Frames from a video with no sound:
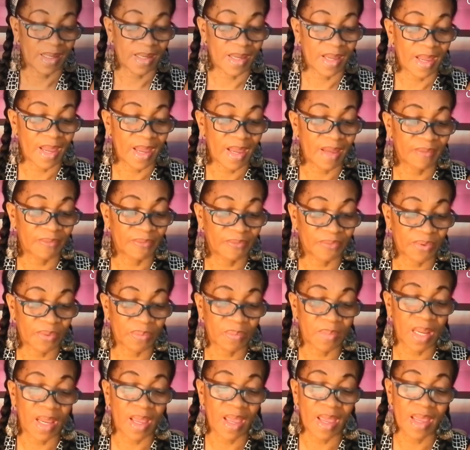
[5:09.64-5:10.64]
And from
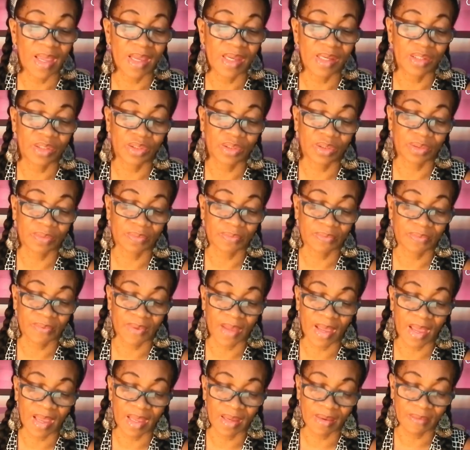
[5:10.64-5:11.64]
the age of
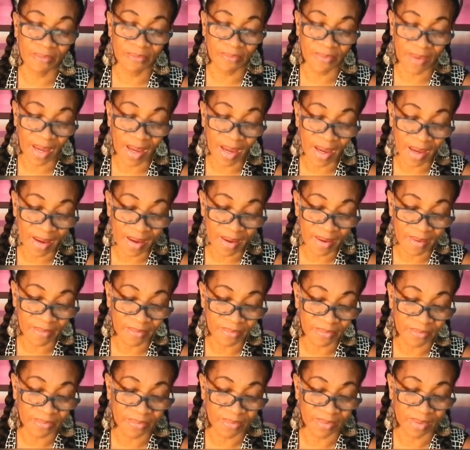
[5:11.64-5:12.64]

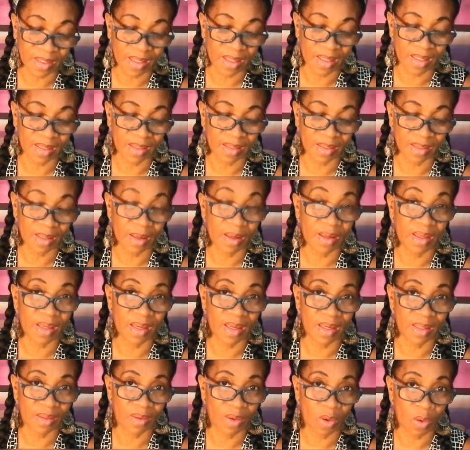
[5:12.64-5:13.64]
85
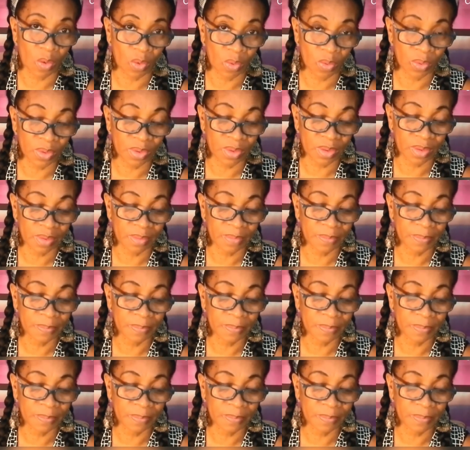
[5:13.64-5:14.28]
and older,